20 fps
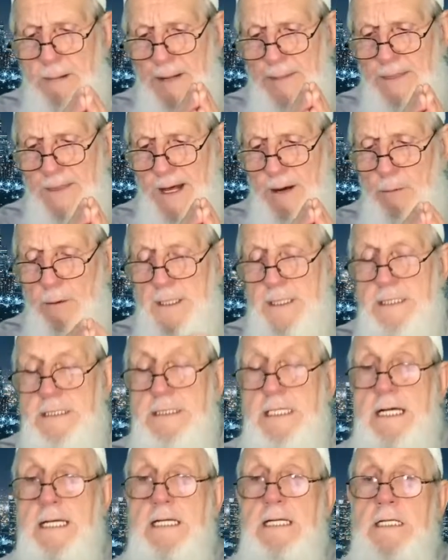But then we
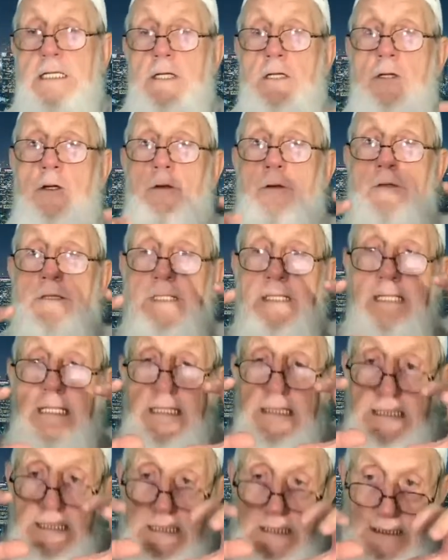decided,
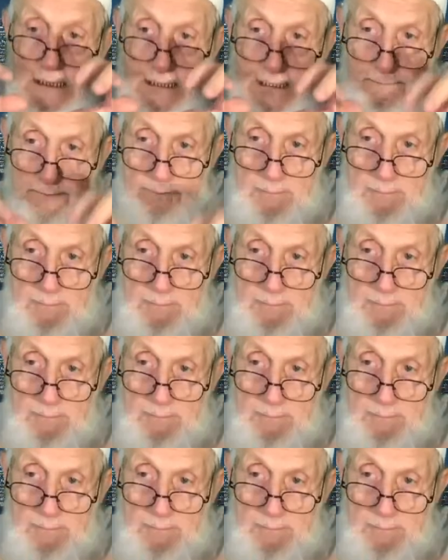this is